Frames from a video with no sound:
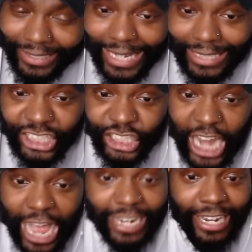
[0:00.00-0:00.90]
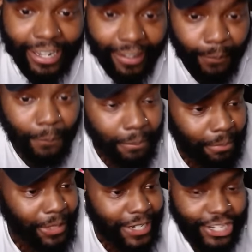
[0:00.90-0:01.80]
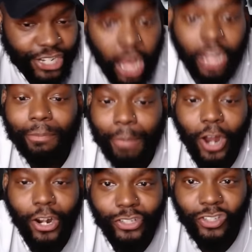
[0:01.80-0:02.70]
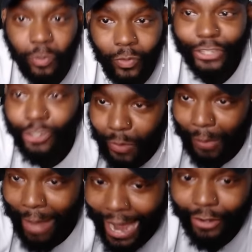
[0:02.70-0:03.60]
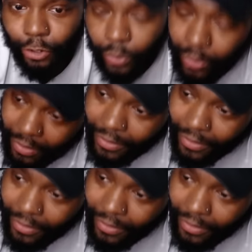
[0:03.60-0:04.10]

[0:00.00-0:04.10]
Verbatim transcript: that's shocking. Shock bars will win you a battle.